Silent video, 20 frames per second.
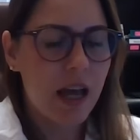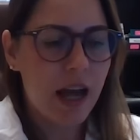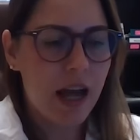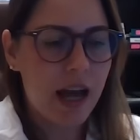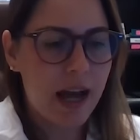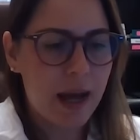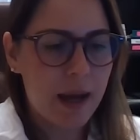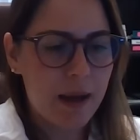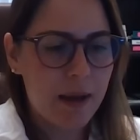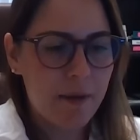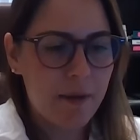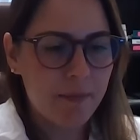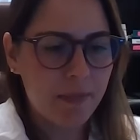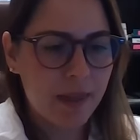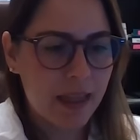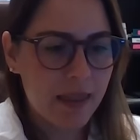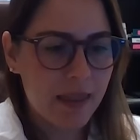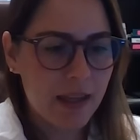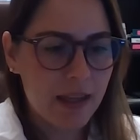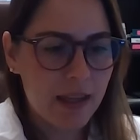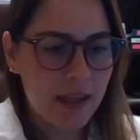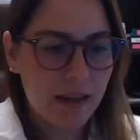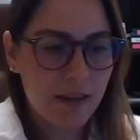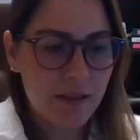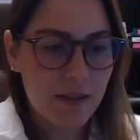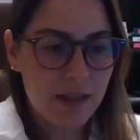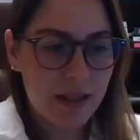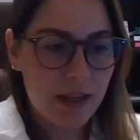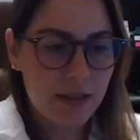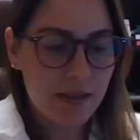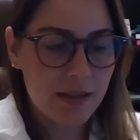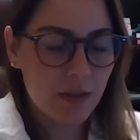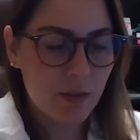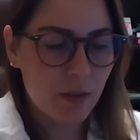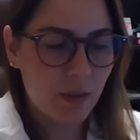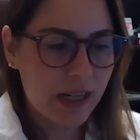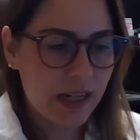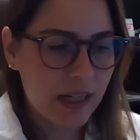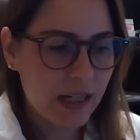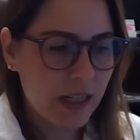And then in
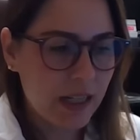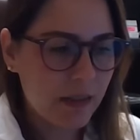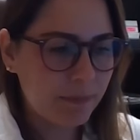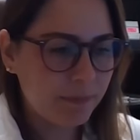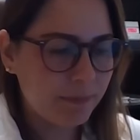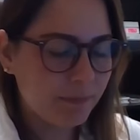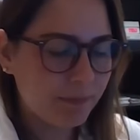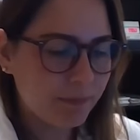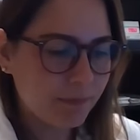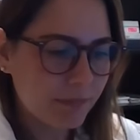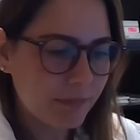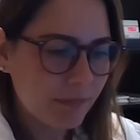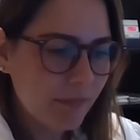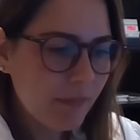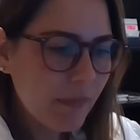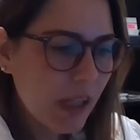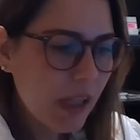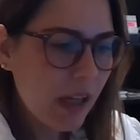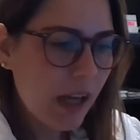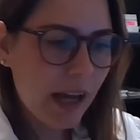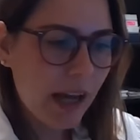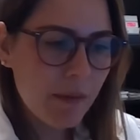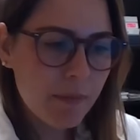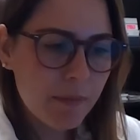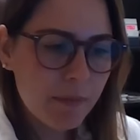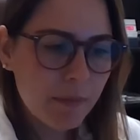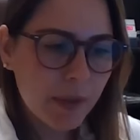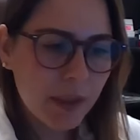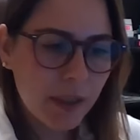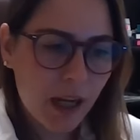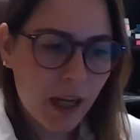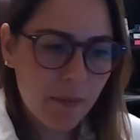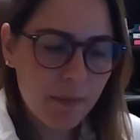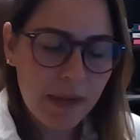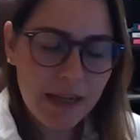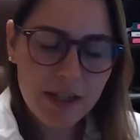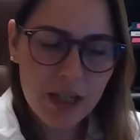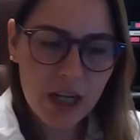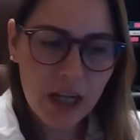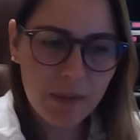2020, I got
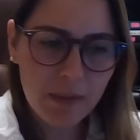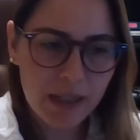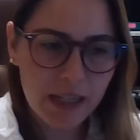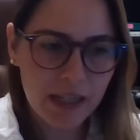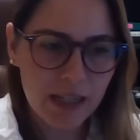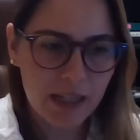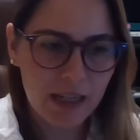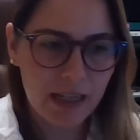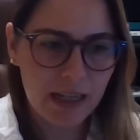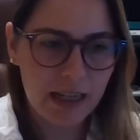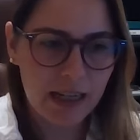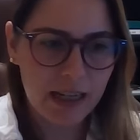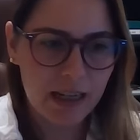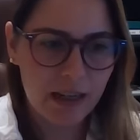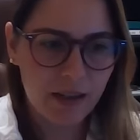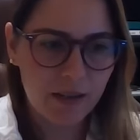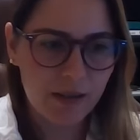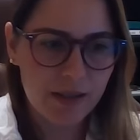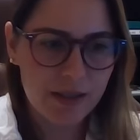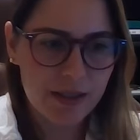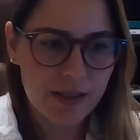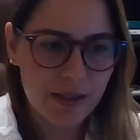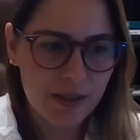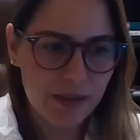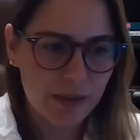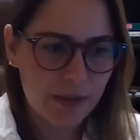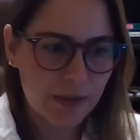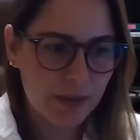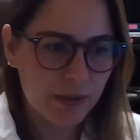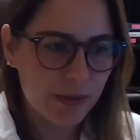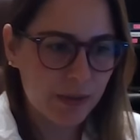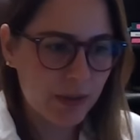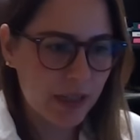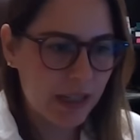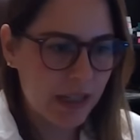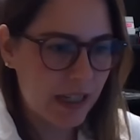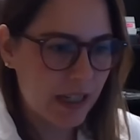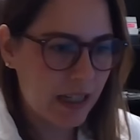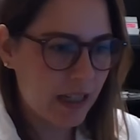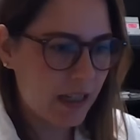my job here at OSU
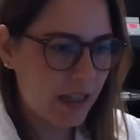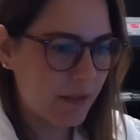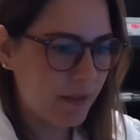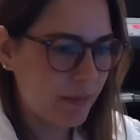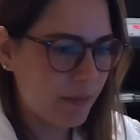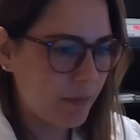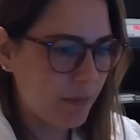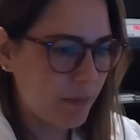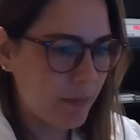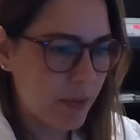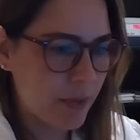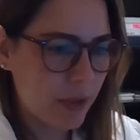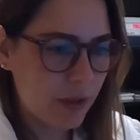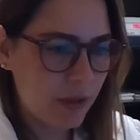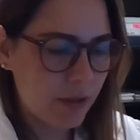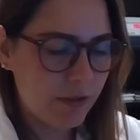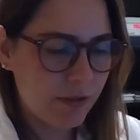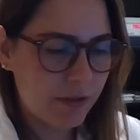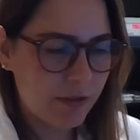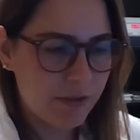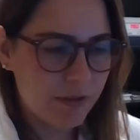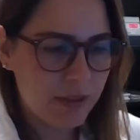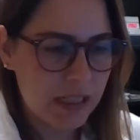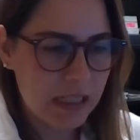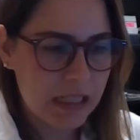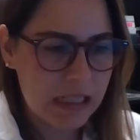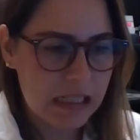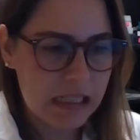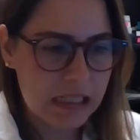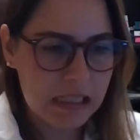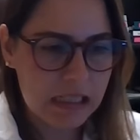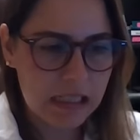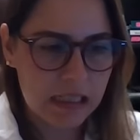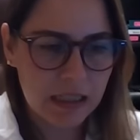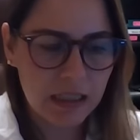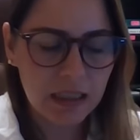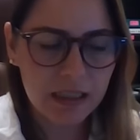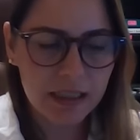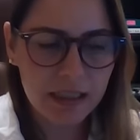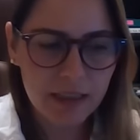and moved
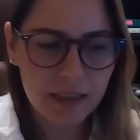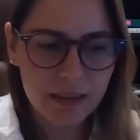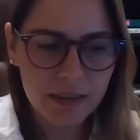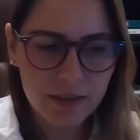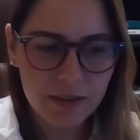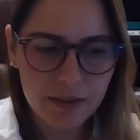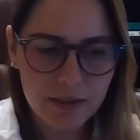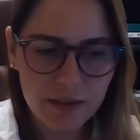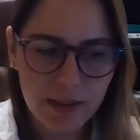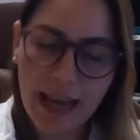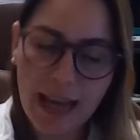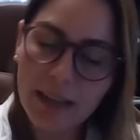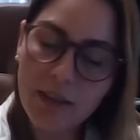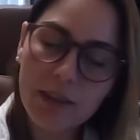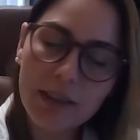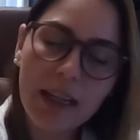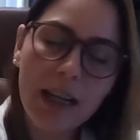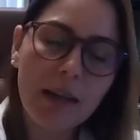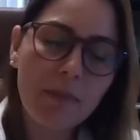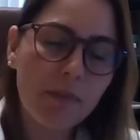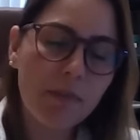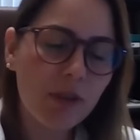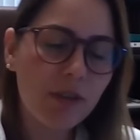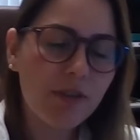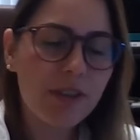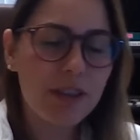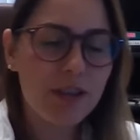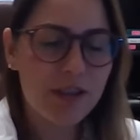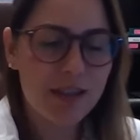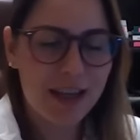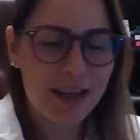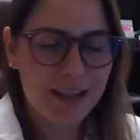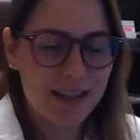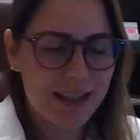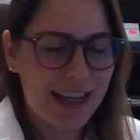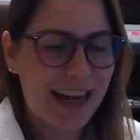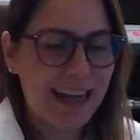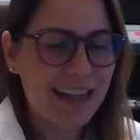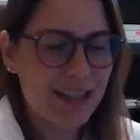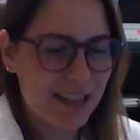early. Actually, I moved in
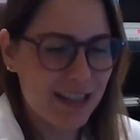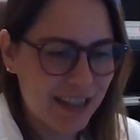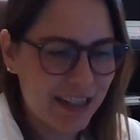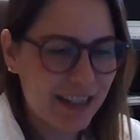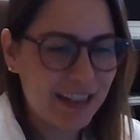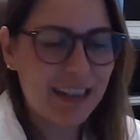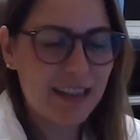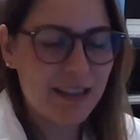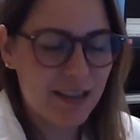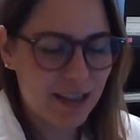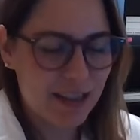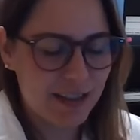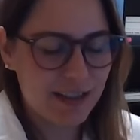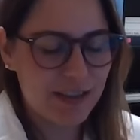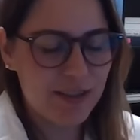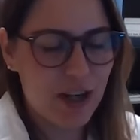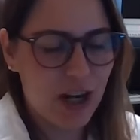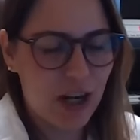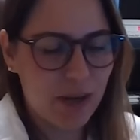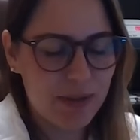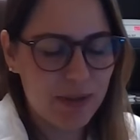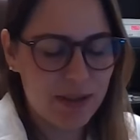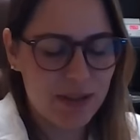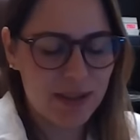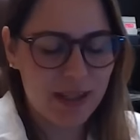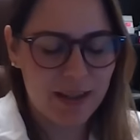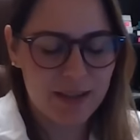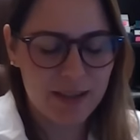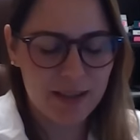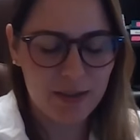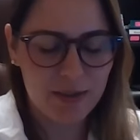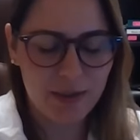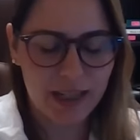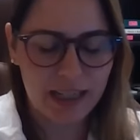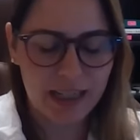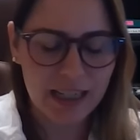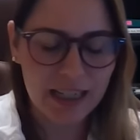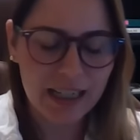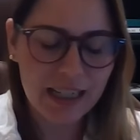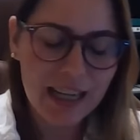2019. I started a job in
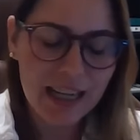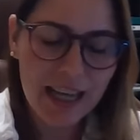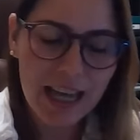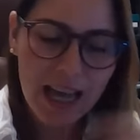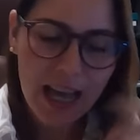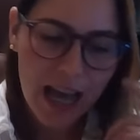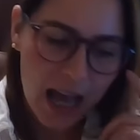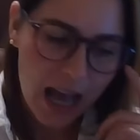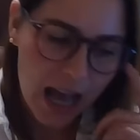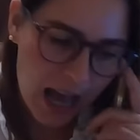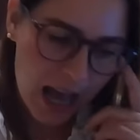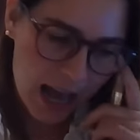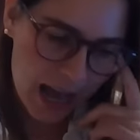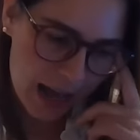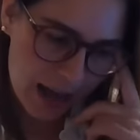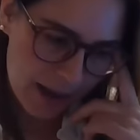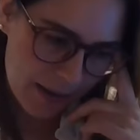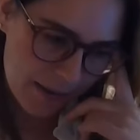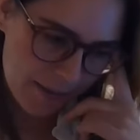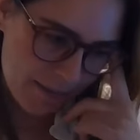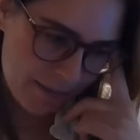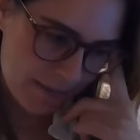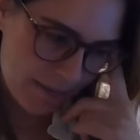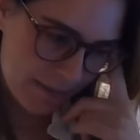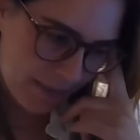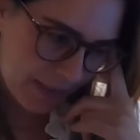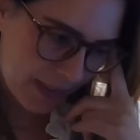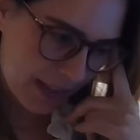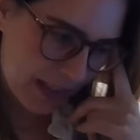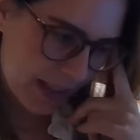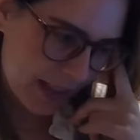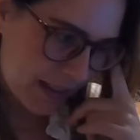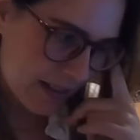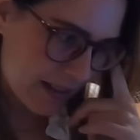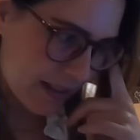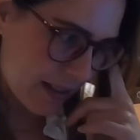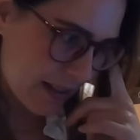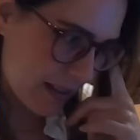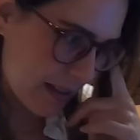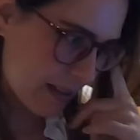2020. And
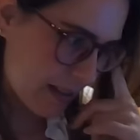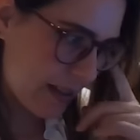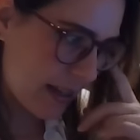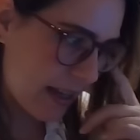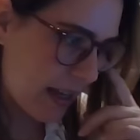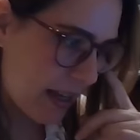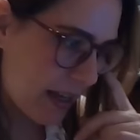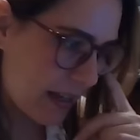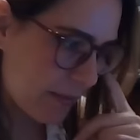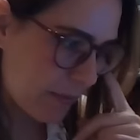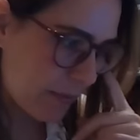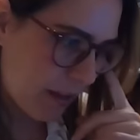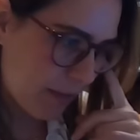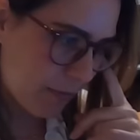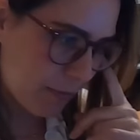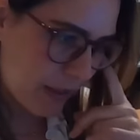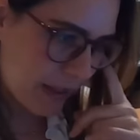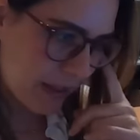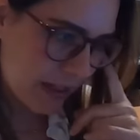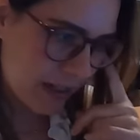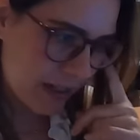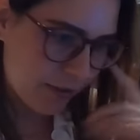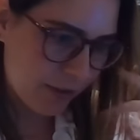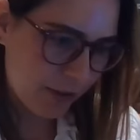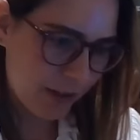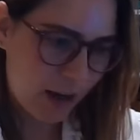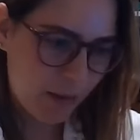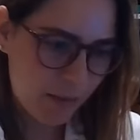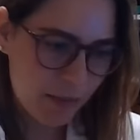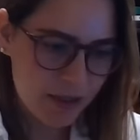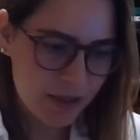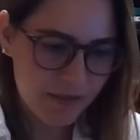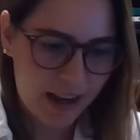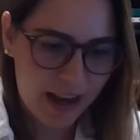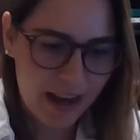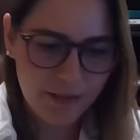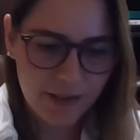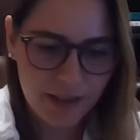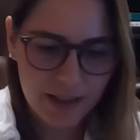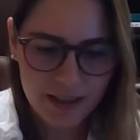since then, I've been here for almost
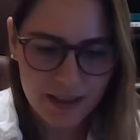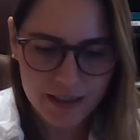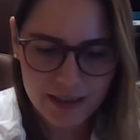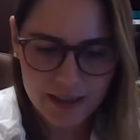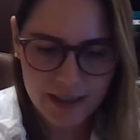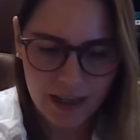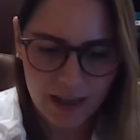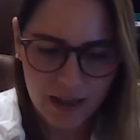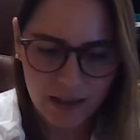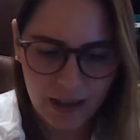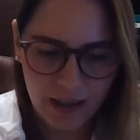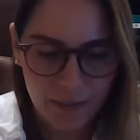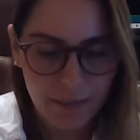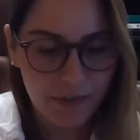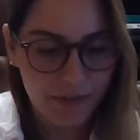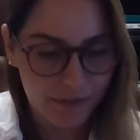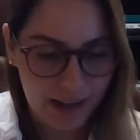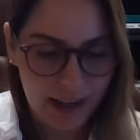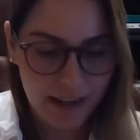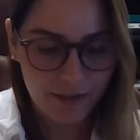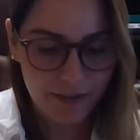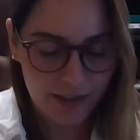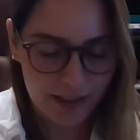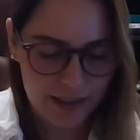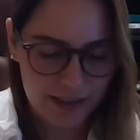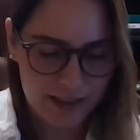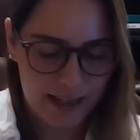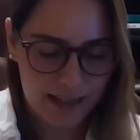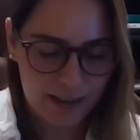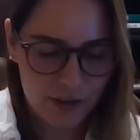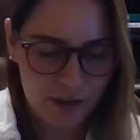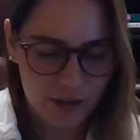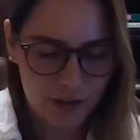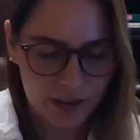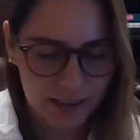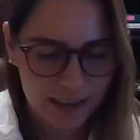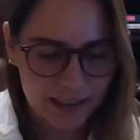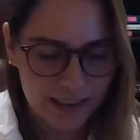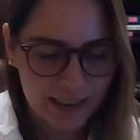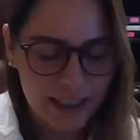5 years now. 5 years
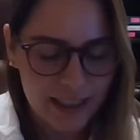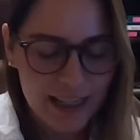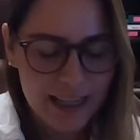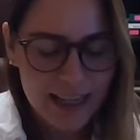actually.